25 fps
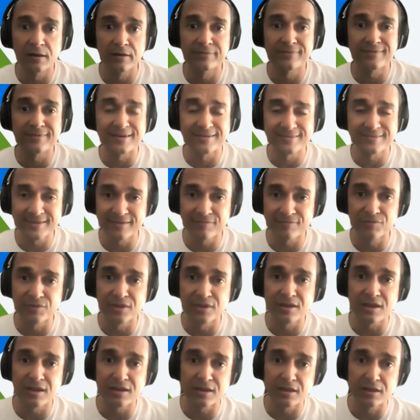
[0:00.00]
a success
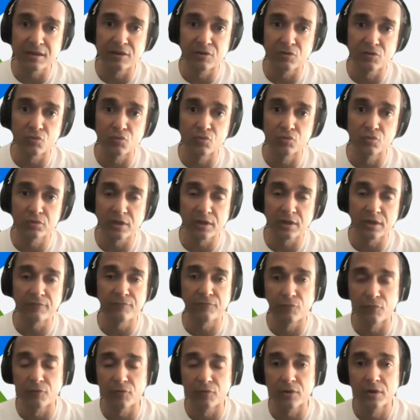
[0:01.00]
within an year, two,
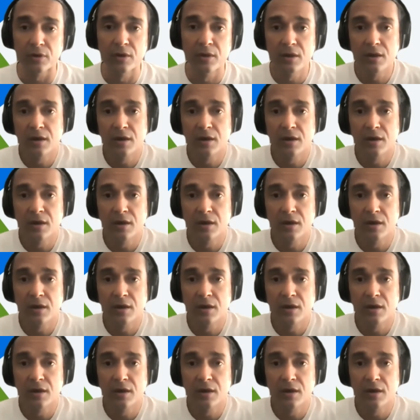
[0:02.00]
three, four.